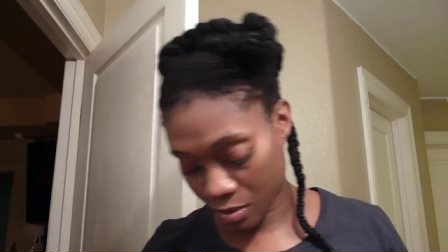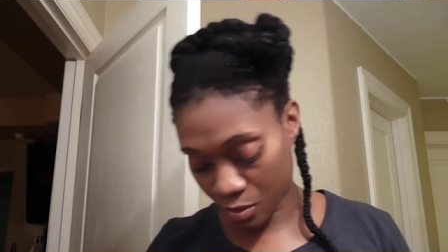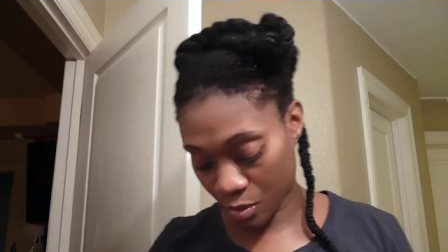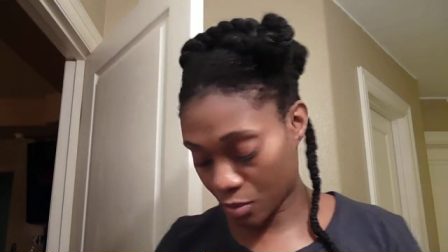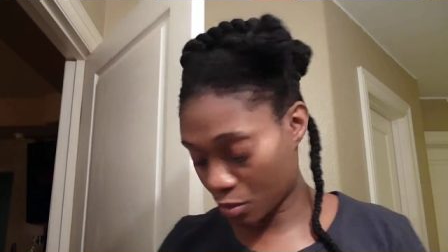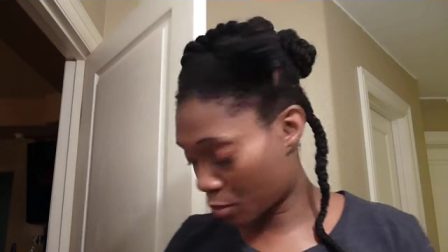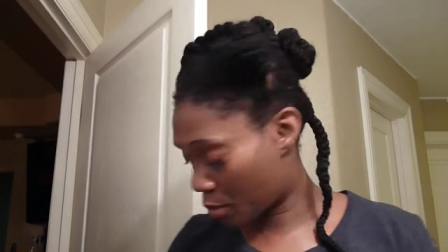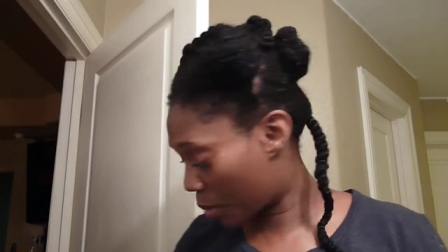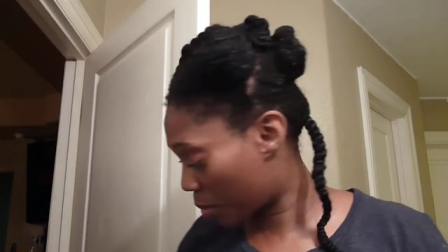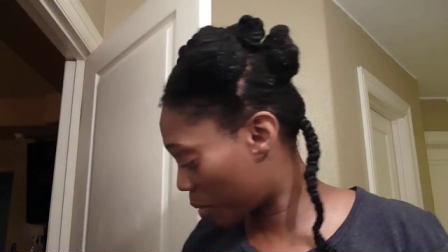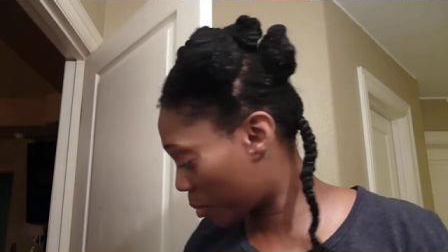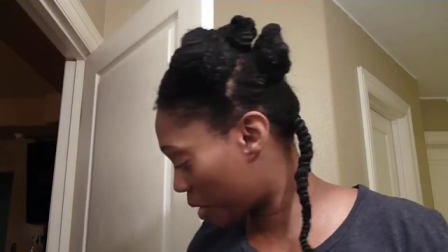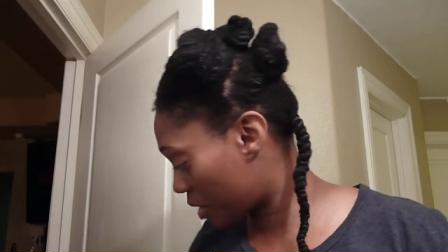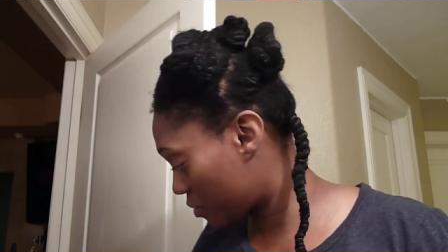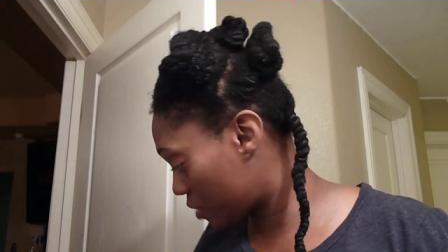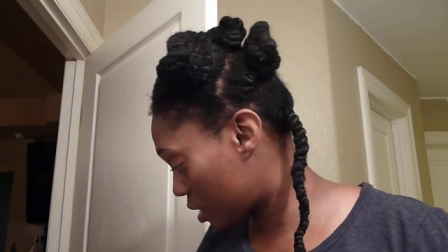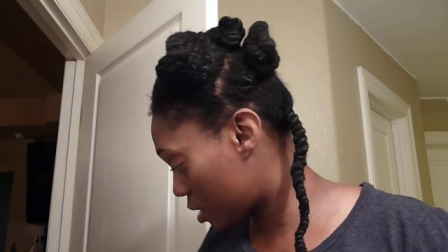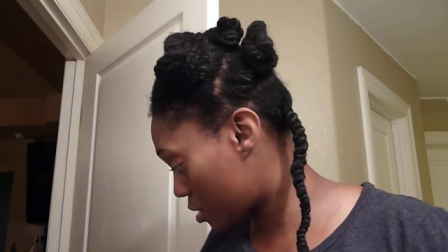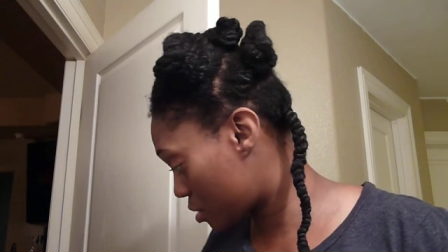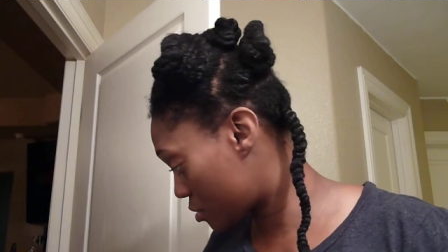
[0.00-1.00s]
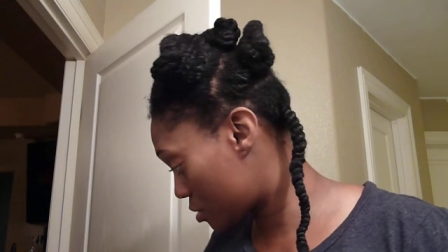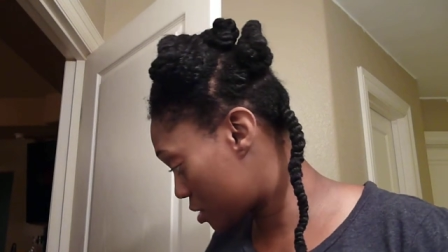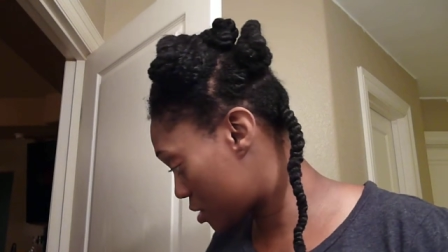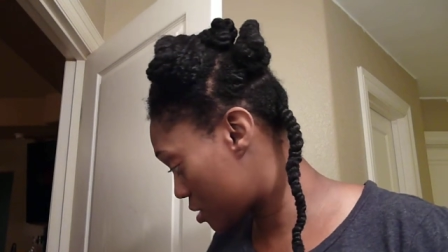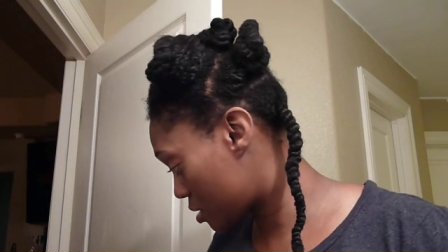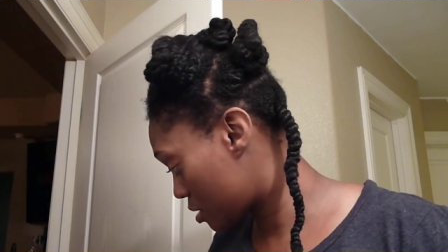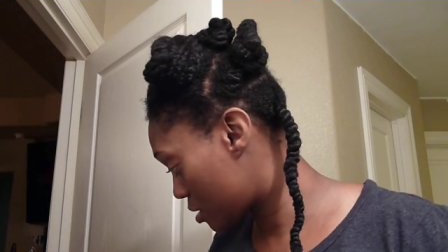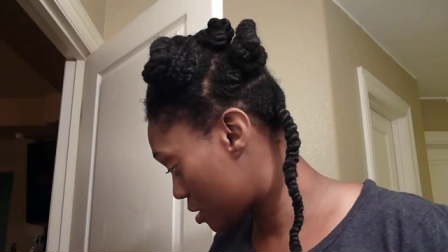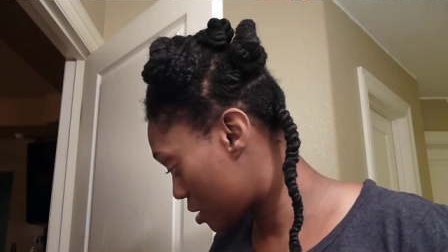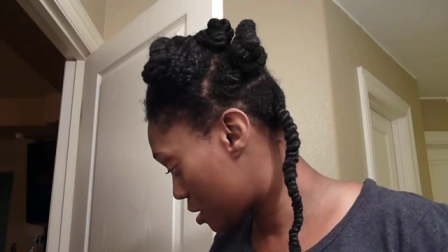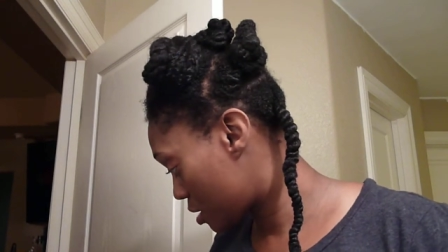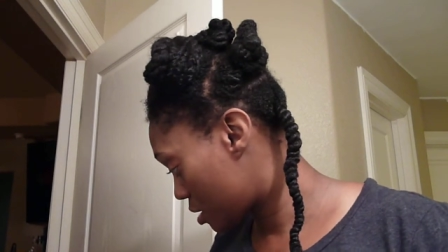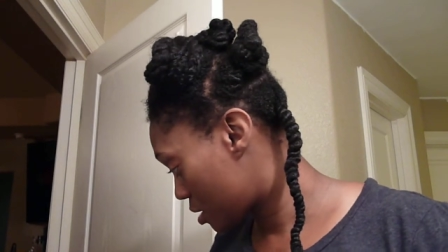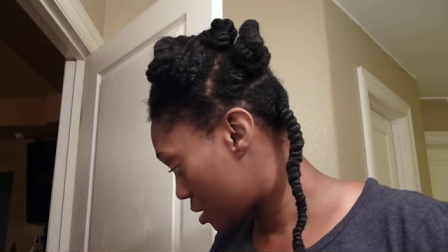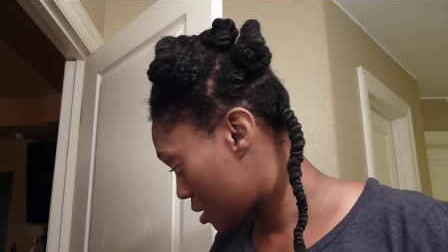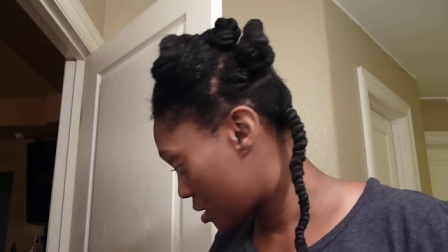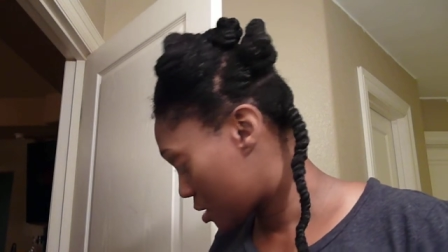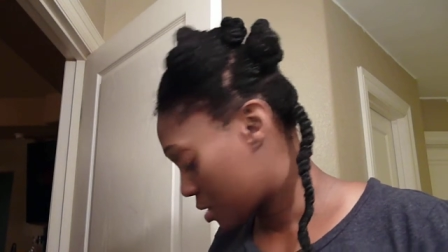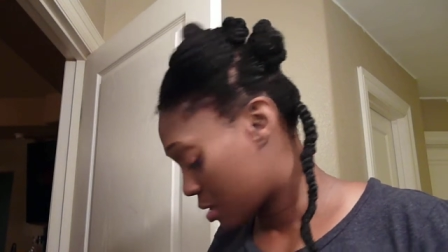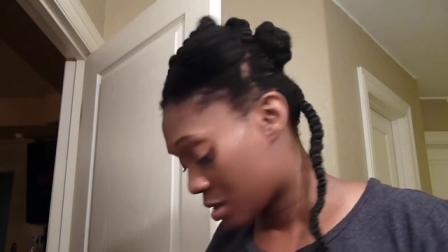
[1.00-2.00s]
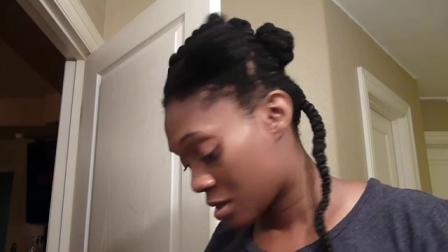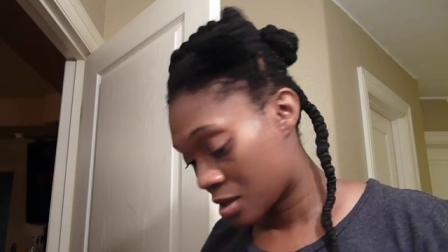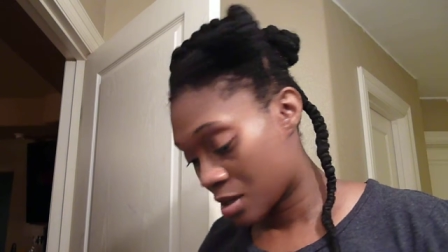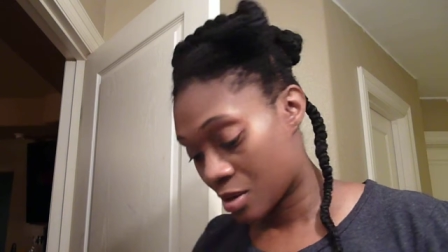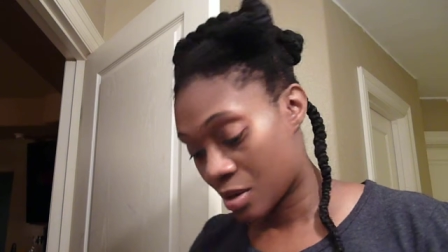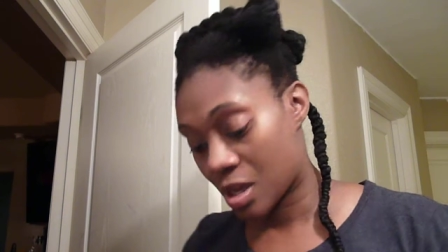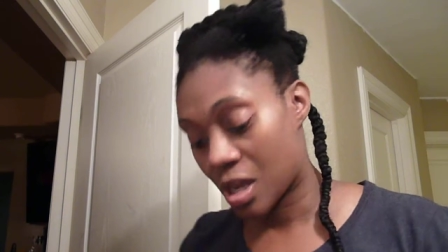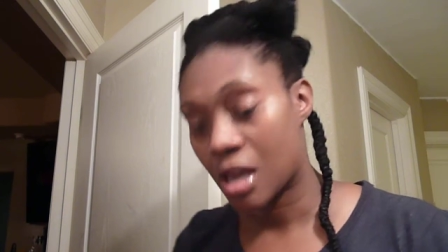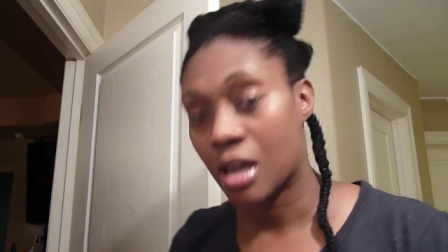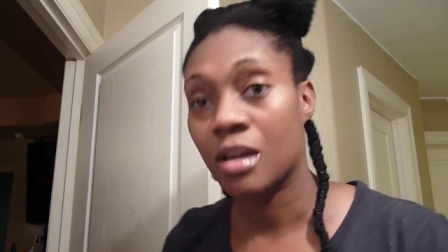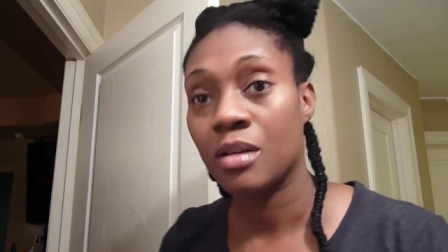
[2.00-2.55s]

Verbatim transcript: remember my videos? Okay.